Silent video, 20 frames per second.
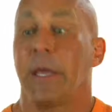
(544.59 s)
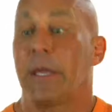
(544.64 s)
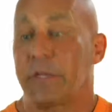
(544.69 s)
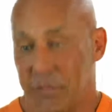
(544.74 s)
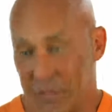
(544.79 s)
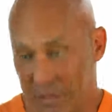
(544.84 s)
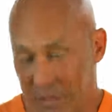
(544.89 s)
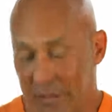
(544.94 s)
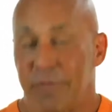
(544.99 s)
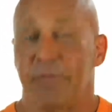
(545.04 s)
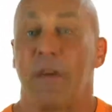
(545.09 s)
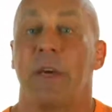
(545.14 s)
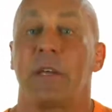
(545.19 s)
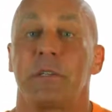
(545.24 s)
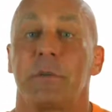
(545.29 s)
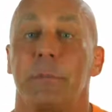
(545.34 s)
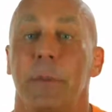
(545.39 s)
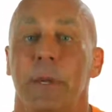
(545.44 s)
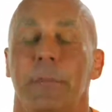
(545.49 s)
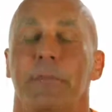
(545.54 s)
It's an
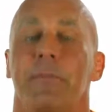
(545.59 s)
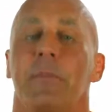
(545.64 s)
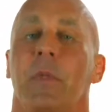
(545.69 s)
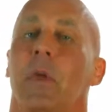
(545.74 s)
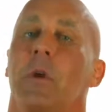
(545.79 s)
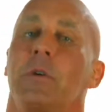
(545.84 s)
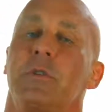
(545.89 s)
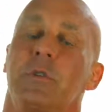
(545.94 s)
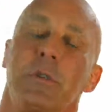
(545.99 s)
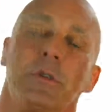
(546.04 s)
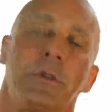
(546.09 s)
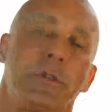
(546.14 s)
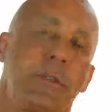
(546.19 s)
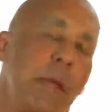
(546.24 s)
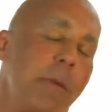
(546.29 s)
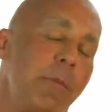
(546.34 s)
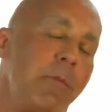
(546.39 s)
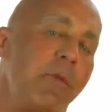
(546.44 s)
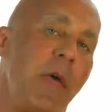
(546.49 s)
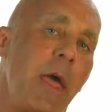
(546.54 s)
investment. So the
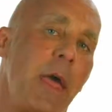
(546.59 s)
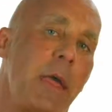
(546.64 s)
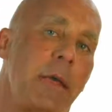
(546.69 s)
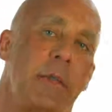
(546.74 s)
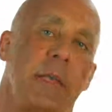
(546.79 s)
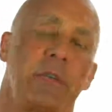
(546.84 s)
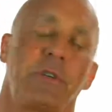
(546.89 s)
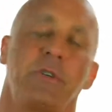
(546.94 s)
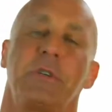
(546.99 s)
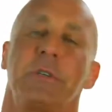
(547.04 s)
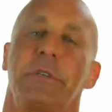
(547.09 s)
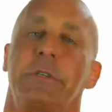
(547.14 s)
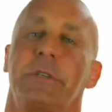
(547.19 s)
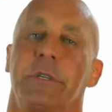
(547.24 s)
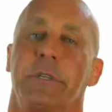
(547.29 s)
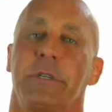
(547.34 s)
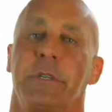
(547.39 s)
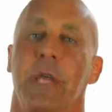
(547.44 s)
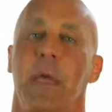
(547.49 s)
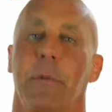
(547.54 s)
same thing. That's just
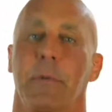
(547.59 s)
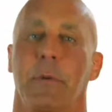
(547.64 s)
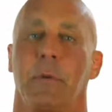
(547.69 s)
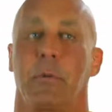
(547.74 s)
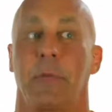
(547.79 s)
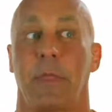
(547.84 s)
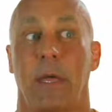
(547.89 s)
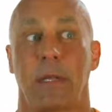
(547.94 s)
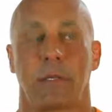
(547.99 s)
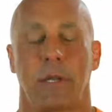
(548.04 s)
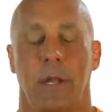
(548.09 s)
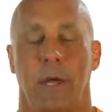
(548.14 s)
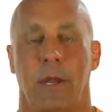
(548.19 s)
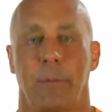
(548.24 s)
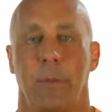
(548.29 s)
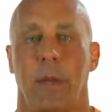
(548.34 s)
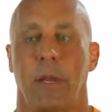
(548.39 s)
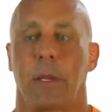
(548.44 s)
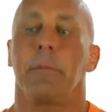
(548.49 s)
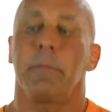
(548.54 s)
the statement. Well, that's a lot
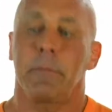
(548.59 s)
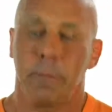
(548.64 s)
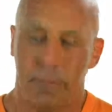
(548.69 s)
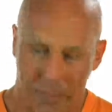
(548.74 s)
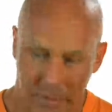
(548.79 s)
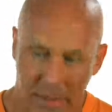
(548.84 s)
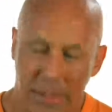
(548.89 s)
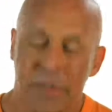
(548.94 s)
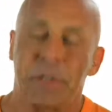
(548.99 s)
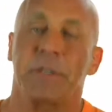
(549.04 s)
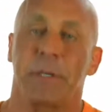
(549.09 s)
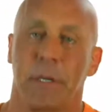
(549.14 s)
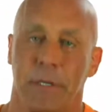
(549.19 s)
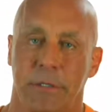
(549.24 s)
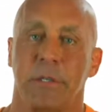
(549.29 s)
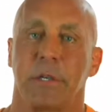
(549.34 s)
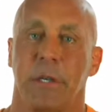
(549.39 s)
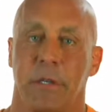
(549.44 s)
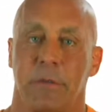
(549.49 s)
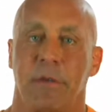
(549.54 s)
of money. Yes,
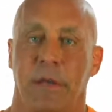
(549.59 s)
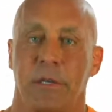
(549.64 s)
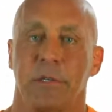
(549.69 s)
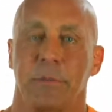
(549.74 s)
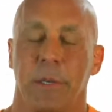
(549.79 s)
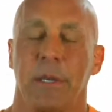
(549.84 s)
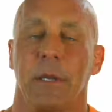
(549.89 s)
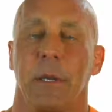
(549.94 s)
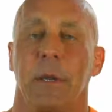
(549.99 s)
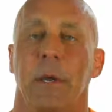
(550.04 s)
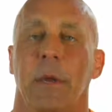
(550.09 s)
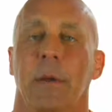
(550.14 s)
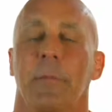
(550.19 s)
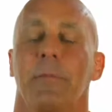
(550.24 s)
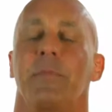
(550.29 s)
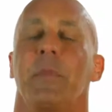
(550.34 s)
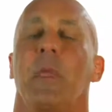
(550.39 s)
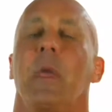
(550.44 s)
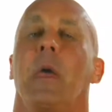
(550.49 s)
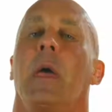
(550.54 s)
it's an investment.
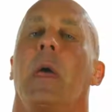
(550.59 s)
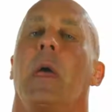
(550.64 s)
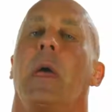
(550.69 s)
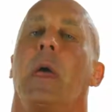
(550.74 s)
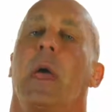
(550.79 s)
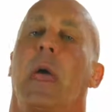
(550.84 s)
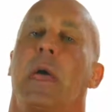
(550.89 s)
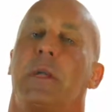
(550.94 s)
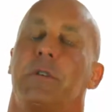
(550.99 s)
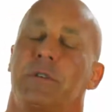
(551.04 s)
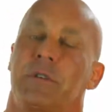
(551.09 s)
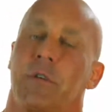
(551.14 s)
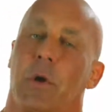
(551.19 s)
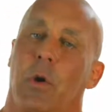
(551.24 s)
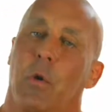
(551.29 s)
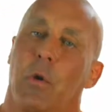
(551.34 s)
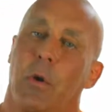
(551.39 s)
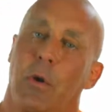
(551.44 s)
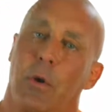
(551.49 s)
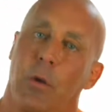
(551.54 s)
And
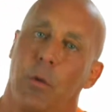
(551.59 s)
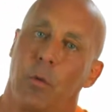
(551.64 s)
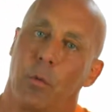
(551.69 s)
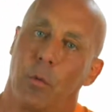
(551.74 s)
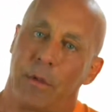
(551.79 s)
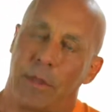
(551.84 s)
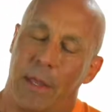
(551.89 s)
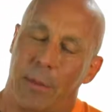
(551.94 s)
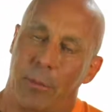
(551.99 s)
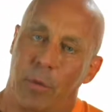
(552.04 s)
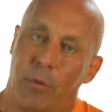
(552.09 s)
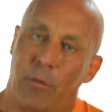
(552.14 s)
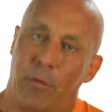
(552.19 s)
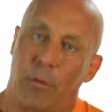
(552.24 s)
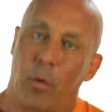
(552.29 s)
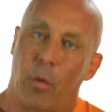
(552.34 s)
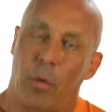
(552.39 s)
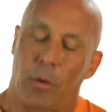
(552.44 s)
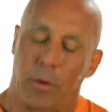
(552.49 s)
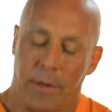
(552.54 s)
so when they move
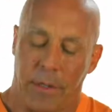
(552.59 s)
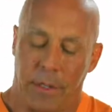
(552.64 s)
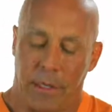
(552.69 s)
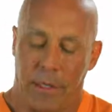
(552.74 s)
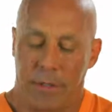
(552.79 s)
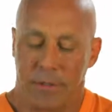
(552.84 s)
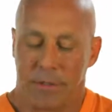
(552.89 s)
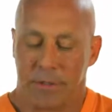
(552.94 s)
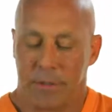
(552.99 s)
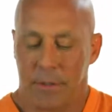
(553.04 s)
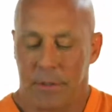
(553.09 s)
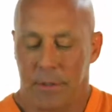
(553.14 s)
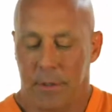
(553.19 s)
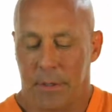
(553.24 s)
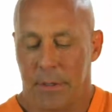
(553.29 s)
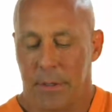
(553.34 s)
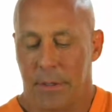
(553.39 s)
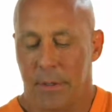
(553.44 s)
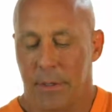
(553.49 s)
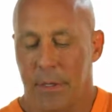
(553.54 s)
forward, it's,
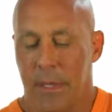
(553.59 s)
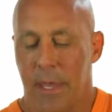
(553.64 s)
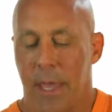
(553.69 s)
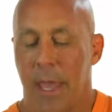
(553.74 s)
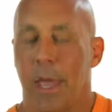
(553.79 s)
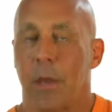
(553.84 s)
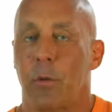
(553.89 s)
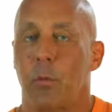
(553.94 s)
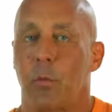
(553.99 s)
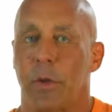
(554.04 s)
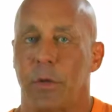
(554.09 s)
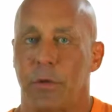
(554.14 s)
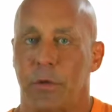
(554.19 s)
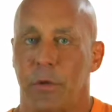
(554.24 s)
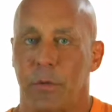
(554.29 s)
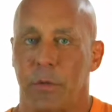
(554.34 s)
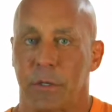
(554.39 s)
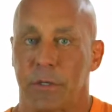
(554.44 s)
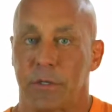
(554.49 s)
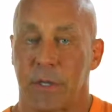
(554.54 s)
can we
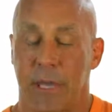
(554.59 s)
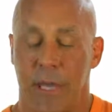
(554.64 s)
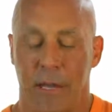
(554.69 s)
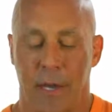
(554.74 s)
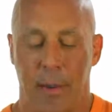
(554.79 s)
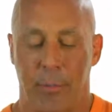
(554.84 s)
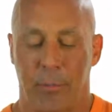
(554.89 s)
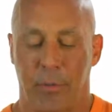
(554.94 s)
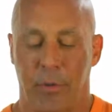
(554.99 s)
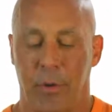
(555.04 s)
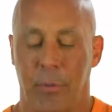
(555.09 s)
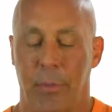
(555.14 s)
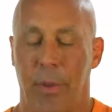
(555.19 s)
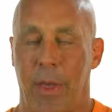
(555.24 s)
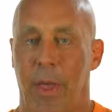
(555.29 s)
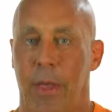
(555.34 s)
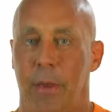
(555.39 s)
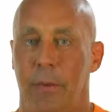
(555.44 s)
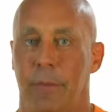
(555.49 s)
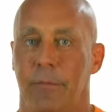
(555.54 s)
do this? Can I
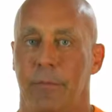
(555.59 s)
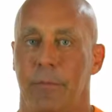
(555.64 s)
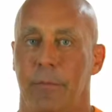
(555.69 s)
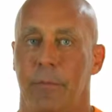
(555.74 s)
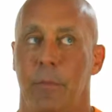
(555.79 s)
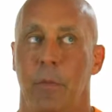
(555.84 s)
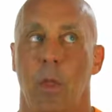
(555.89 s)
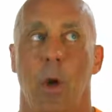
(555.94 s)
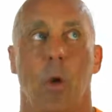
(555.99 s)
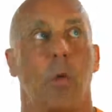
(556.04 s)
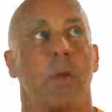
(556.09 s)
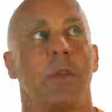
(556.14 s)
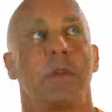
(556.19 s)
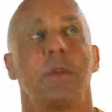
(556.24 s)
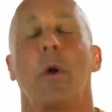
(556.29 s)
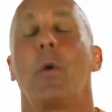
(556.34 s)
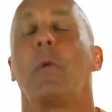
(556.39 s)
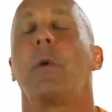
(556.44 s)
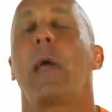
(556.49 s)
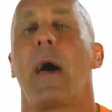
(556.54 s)
prepay? No, we
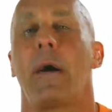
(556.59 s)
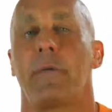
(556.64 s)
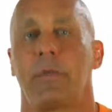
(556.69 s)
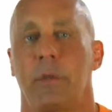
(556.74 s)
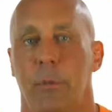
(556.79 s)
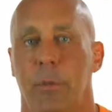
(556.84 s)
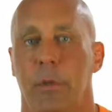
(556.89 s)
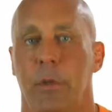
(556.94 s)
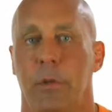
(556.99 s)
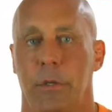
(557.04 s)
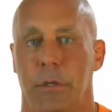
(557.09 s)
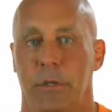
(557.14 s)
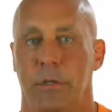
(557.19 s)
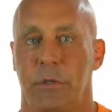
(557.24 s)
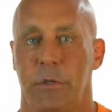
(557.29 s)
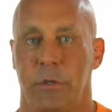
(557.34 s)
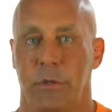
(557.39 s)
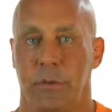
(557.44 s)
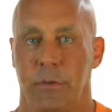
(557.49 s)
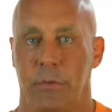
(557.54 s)
don't have the ability
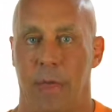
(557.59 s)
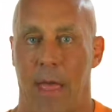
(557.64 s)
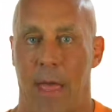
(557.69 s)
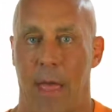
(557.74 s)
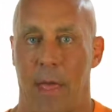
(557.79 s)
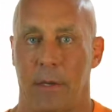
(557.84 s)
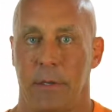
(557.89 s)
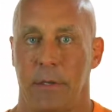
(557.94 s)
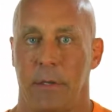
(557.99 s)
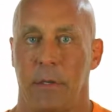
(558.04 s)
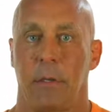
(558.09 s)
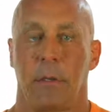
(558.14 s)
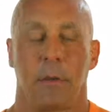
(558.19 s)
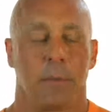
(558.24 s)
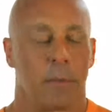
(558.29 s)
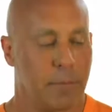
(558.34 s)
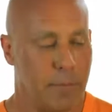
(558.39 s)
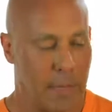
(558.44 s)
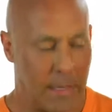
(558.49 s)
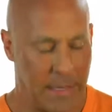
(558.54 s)
to do that.
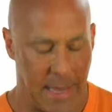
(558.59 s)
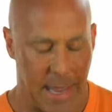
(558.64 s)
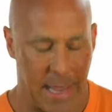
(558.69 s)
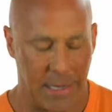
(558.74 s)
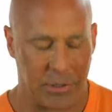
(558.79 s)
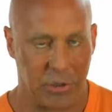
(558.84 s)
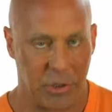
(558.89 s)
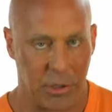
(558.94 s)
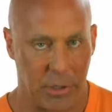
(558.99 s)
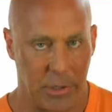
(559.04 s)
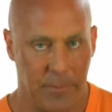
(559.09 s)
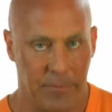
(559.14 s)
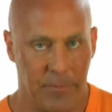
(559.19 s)
I got you.